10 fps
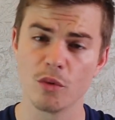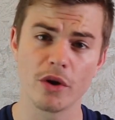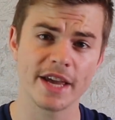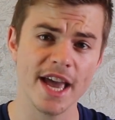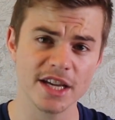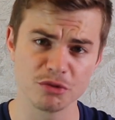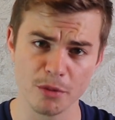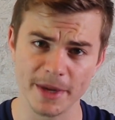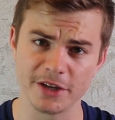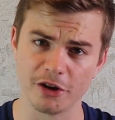What cash
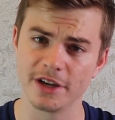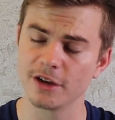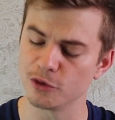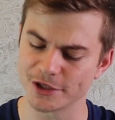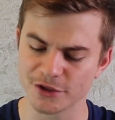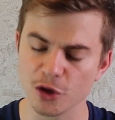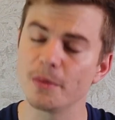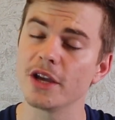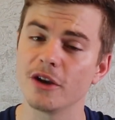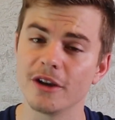will be doing, it will still
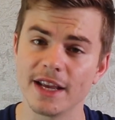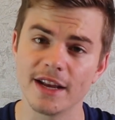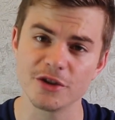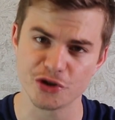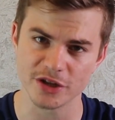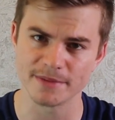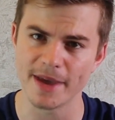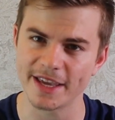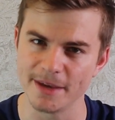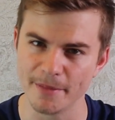be earning interest,
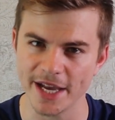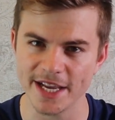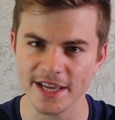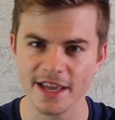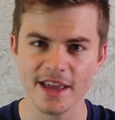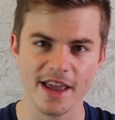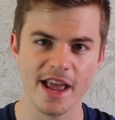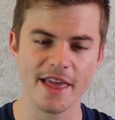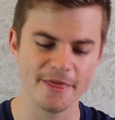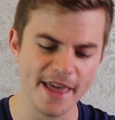making money,
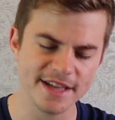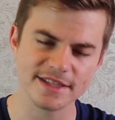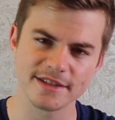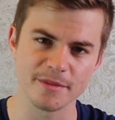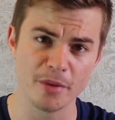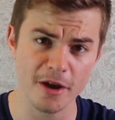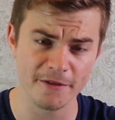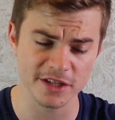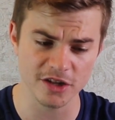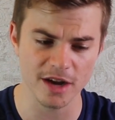and that is the
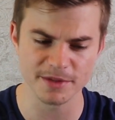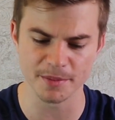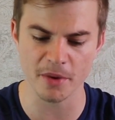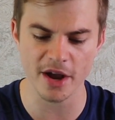perfect time to